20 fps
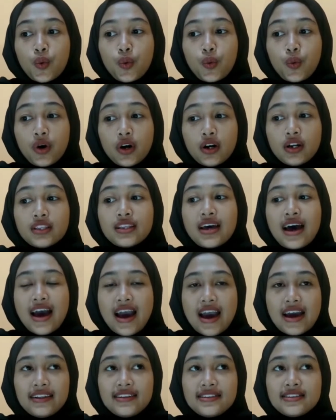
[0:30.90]
what
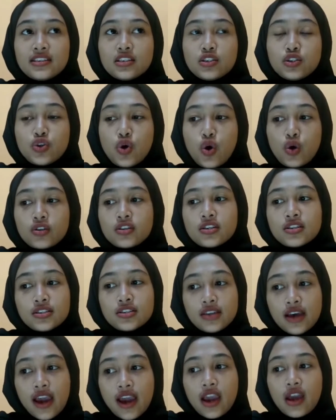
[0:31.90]
ads don't
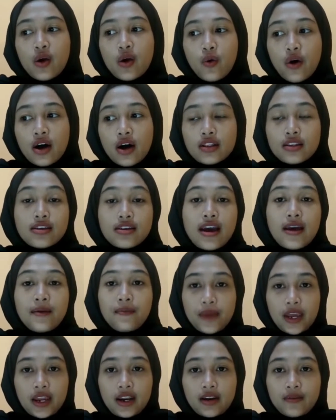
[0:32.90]
say what they
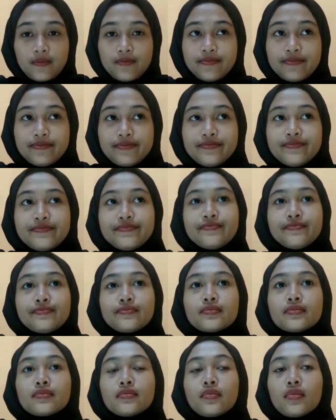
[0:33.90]
mean.
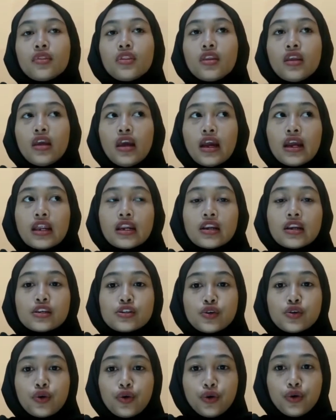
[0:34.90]
In
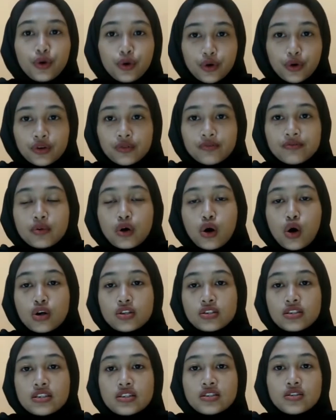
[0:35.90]
this group
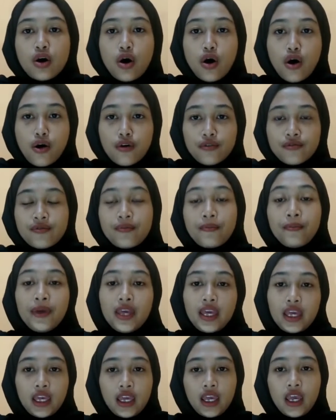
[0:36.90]
consists of
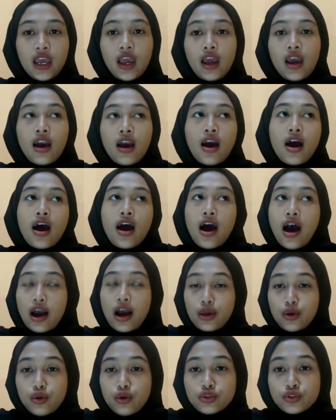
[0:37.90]
me,
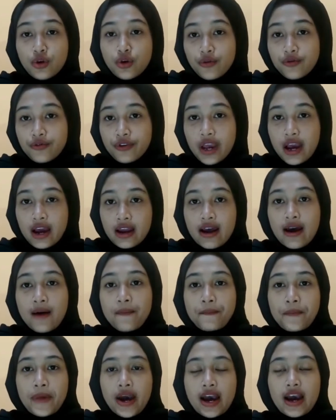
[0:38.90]
Ayu SOFIAH
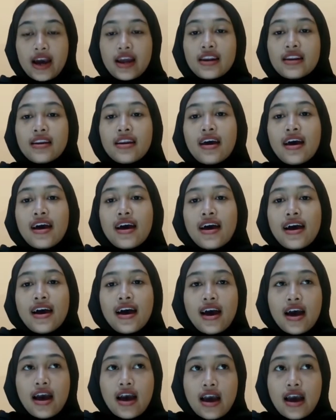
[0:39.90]
RACHMAN,
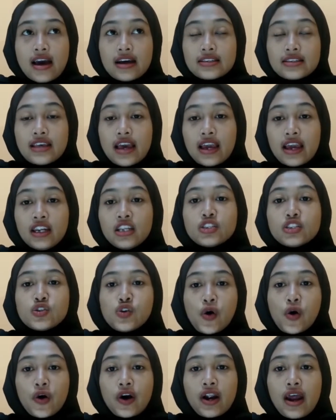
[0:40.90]
as
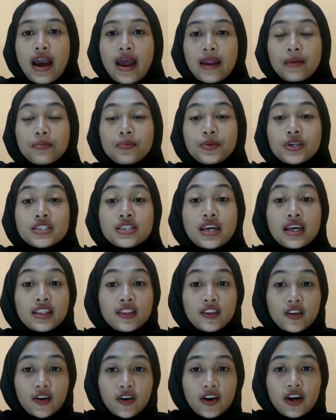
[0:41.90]
editor and
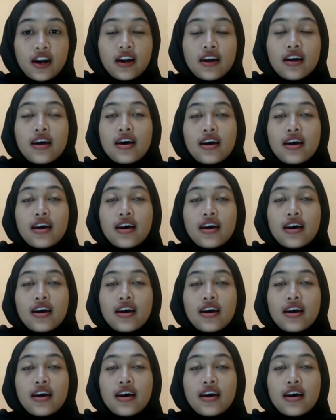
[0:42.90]
presenter,